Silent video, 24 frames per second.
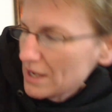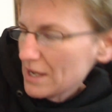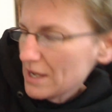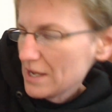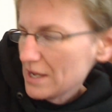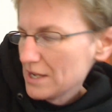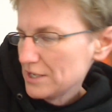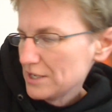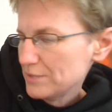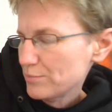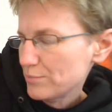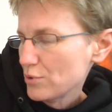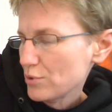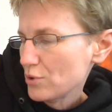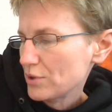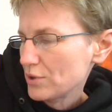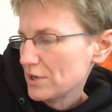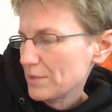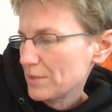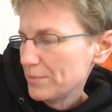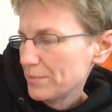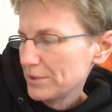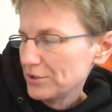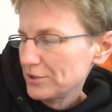It's
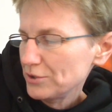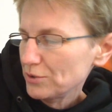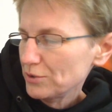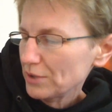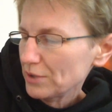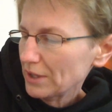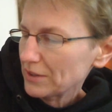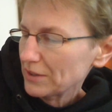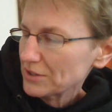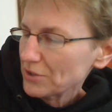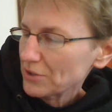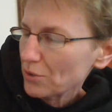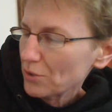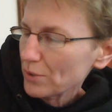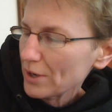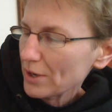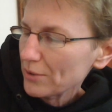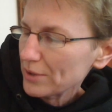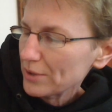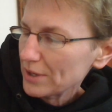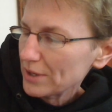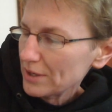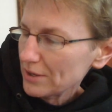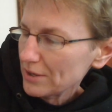broken up into, like, this whole
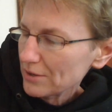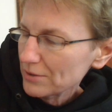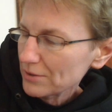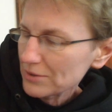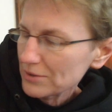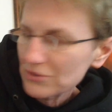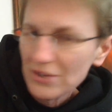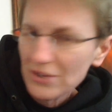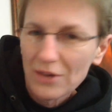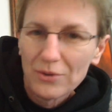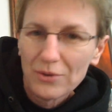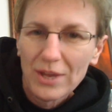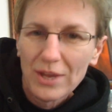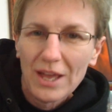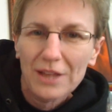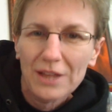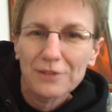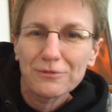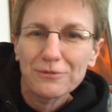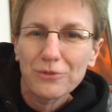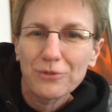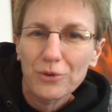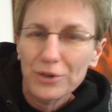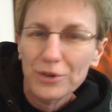area here is now
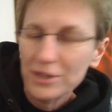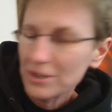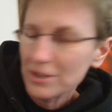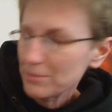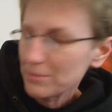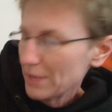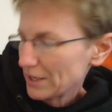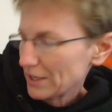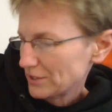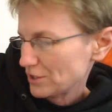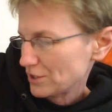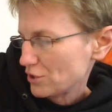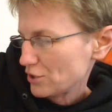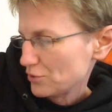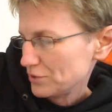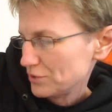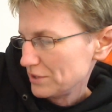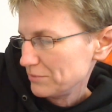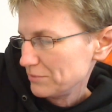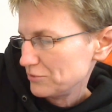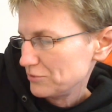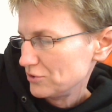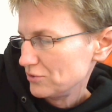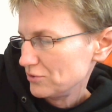California. Mexico
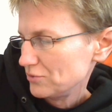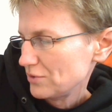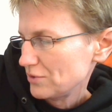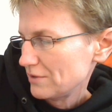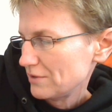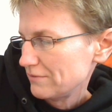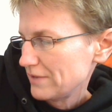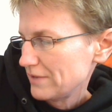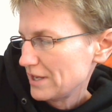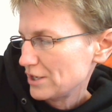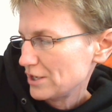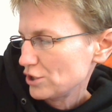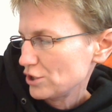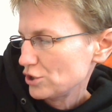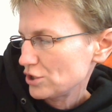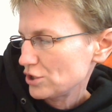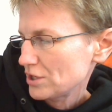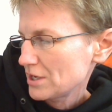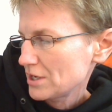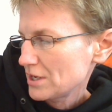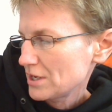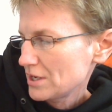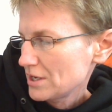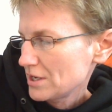seems to have
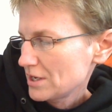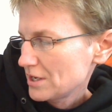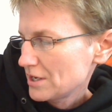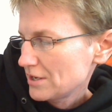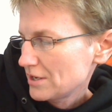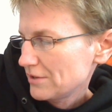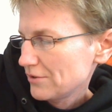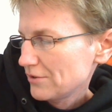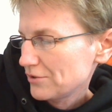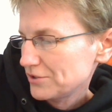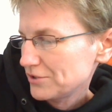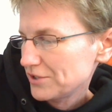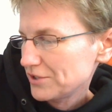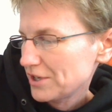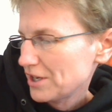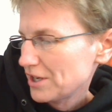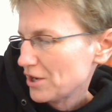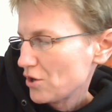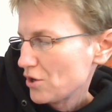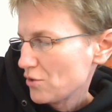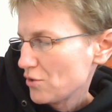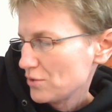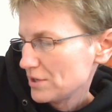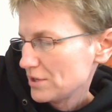vanished. There's the
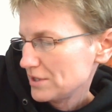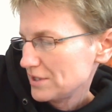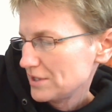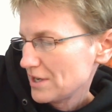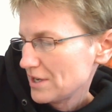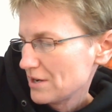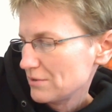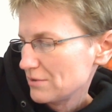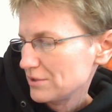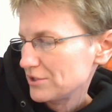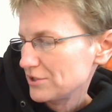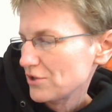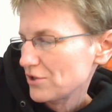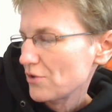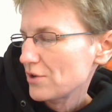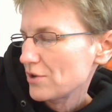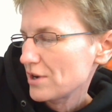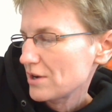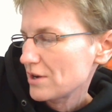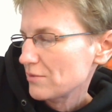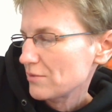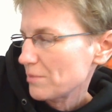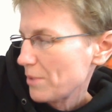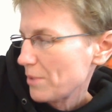Dakotas,
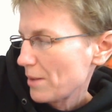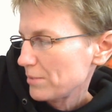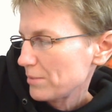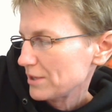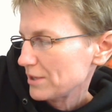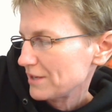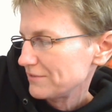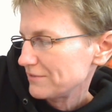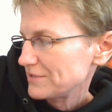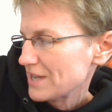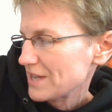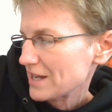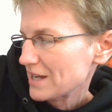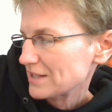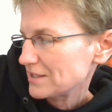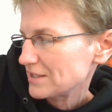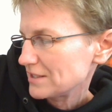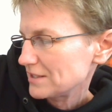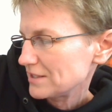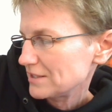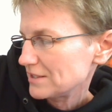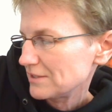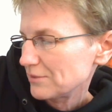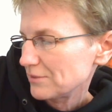Arizona, Republic of
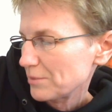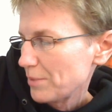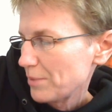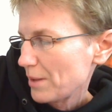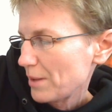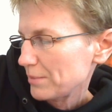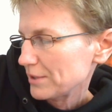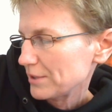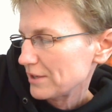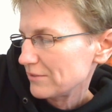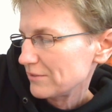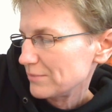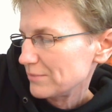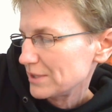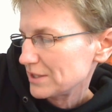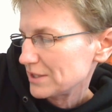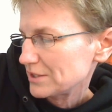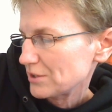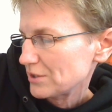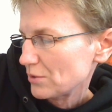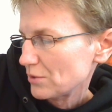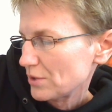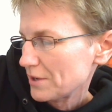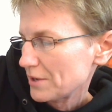Texas, the Republic of
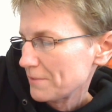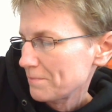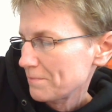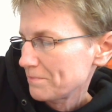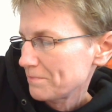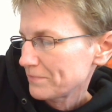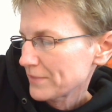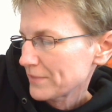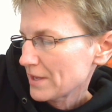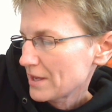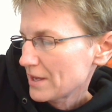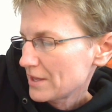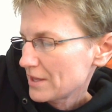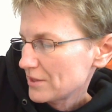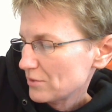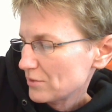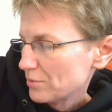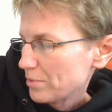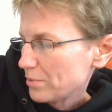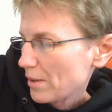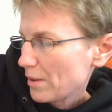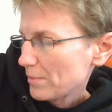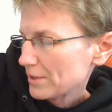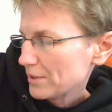Minnesota, the
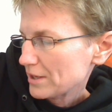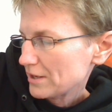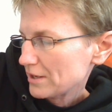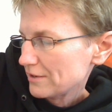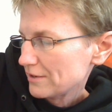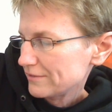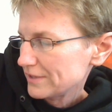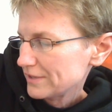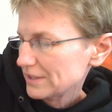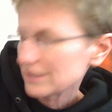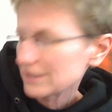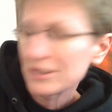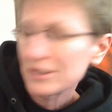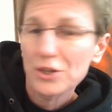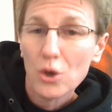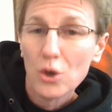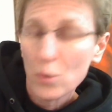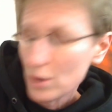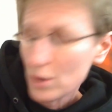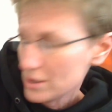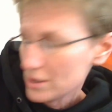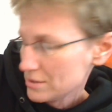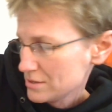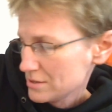Republic of
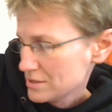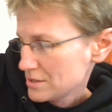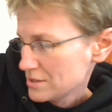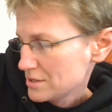Illinois,